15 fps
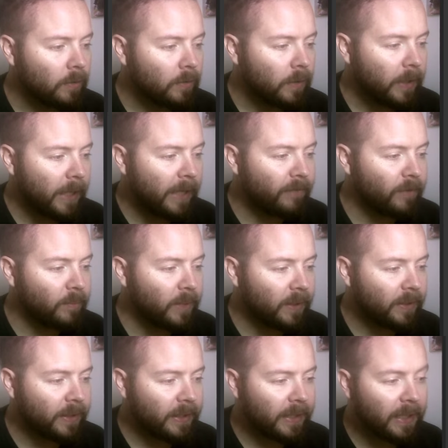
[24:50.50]
every
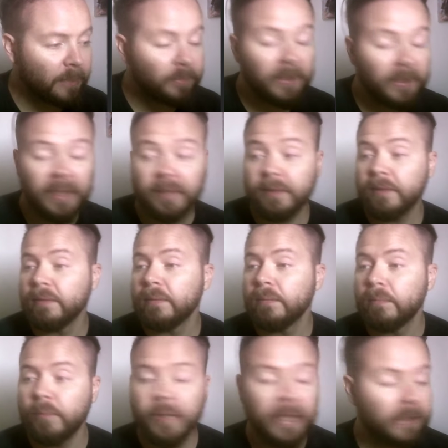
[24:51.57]
Monday I update
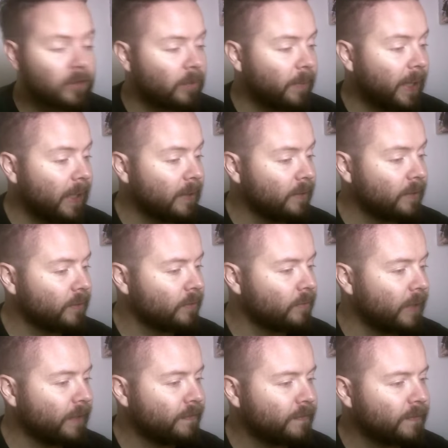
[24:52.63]
that command
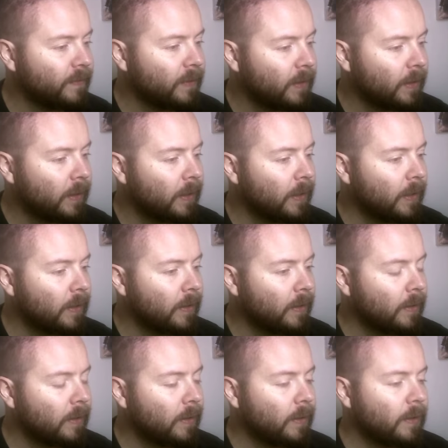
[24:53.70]
ref,
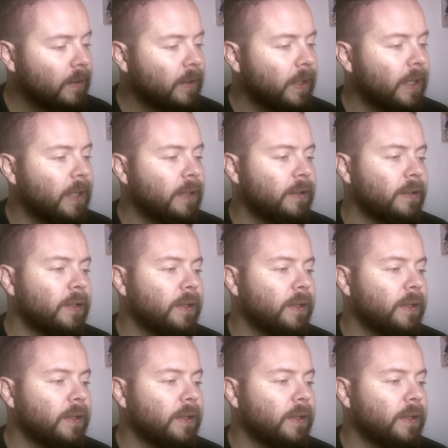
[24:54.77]
and